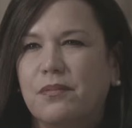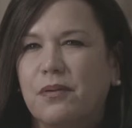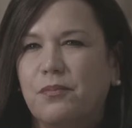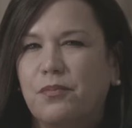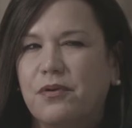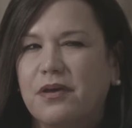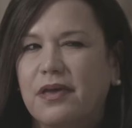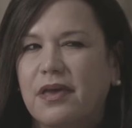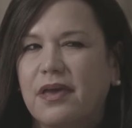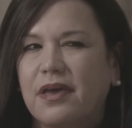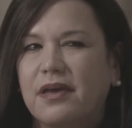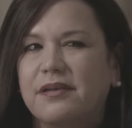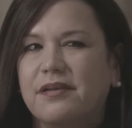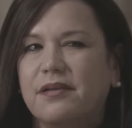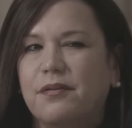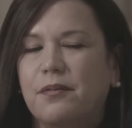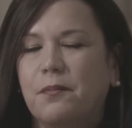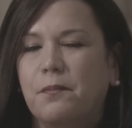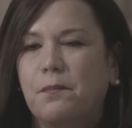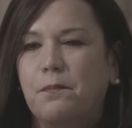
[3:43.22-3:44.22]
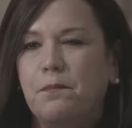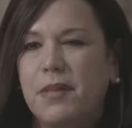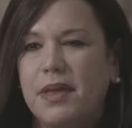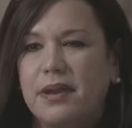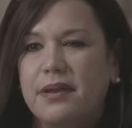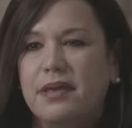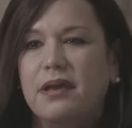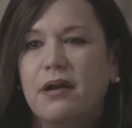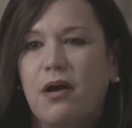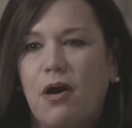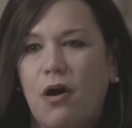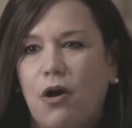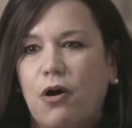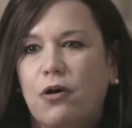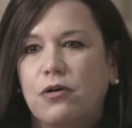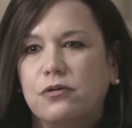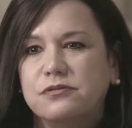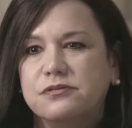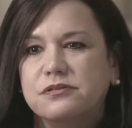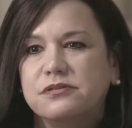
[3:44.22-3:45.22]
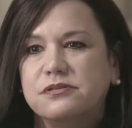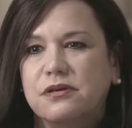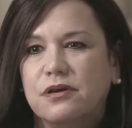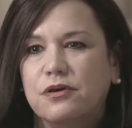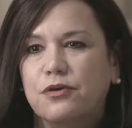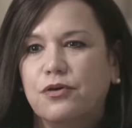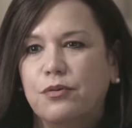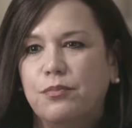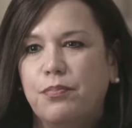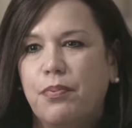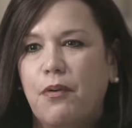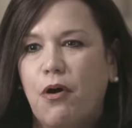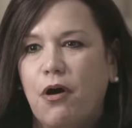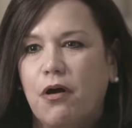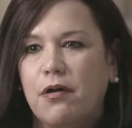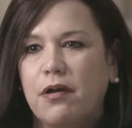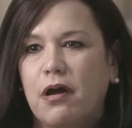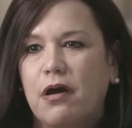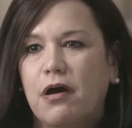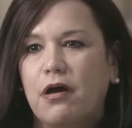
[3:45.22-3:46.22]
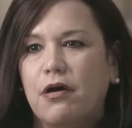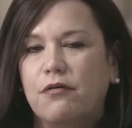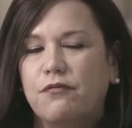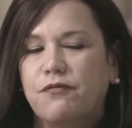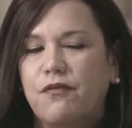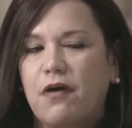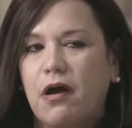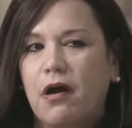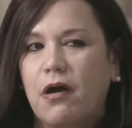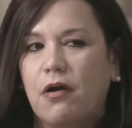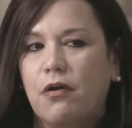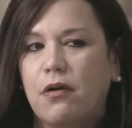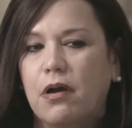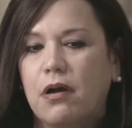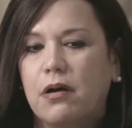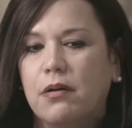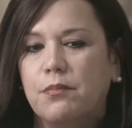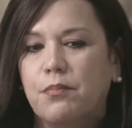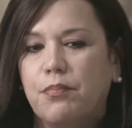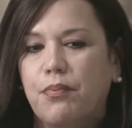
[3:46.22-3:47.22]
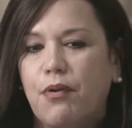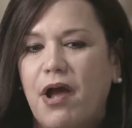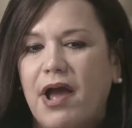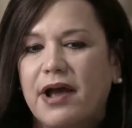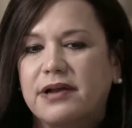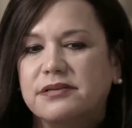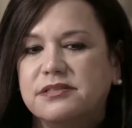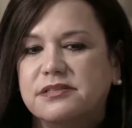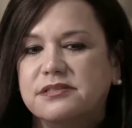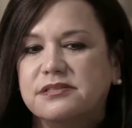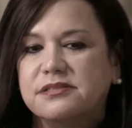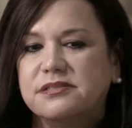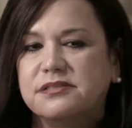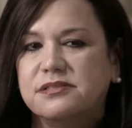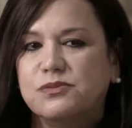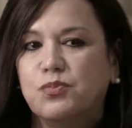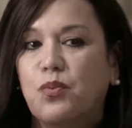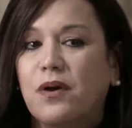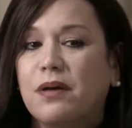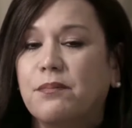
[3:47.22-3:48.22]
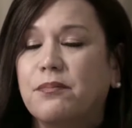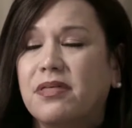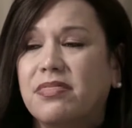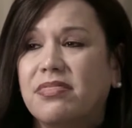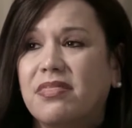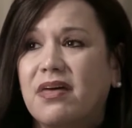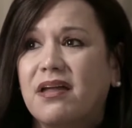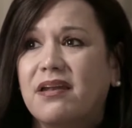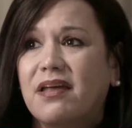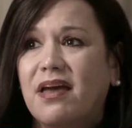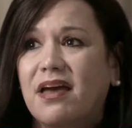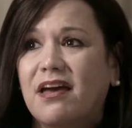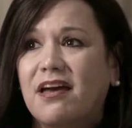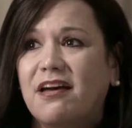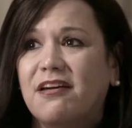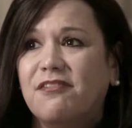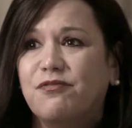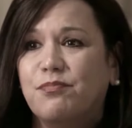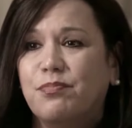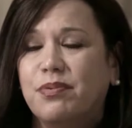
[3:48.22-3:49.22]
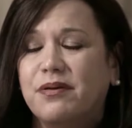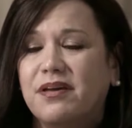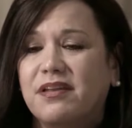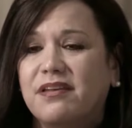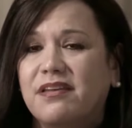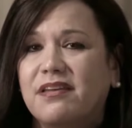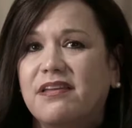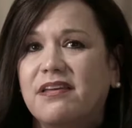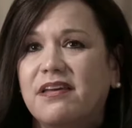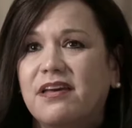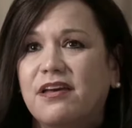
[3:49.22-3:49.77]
We get many calls. A good part of our practice is women that have been